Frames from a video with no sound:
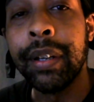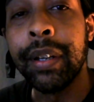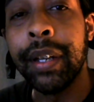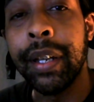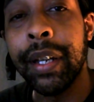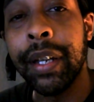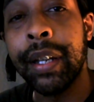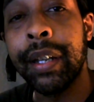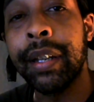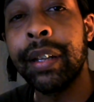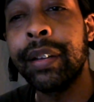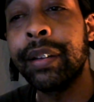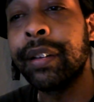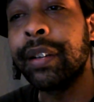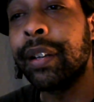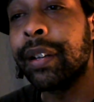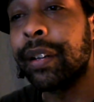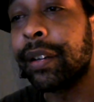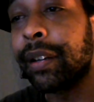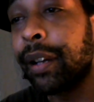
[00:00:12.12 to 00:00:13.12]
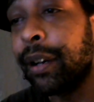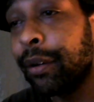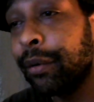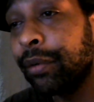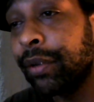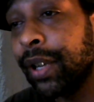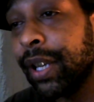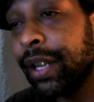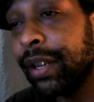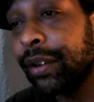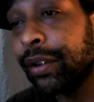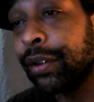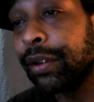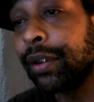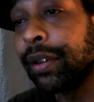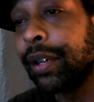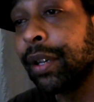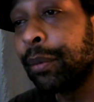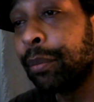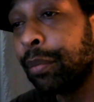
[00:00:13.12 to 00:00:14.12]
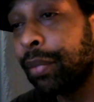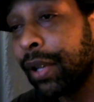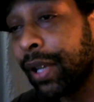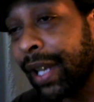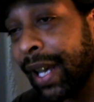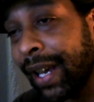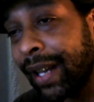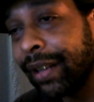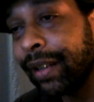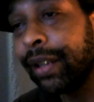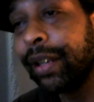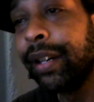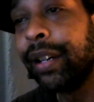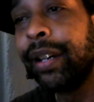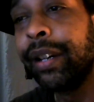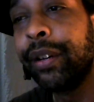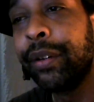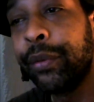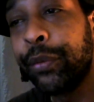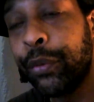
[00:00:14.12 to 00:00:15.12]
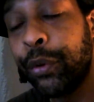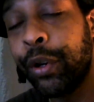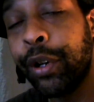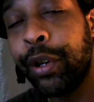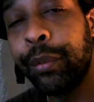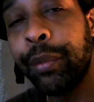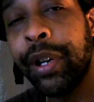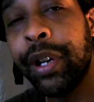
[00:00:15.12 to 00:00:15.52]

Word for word: And on this platform